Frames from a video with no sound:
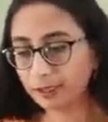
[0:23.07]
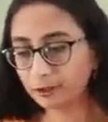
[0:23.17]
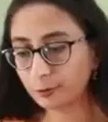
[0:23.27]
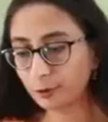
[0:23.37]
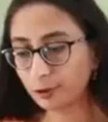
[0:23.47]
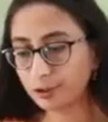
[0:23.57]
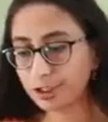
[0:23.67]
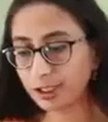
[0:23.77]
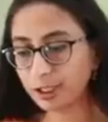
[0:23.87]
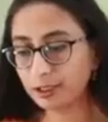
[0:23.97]

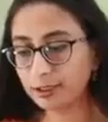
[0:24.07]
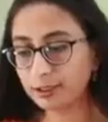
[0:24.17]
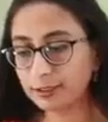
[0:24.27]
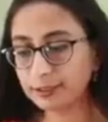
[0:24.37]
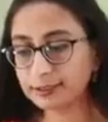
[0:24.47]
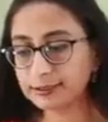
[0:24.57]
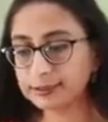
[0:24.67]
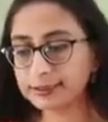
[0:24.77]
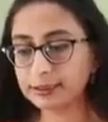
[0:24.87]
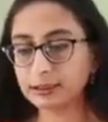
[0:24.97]
anthropology, that
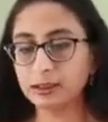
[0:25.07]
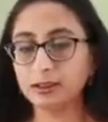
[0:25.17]
is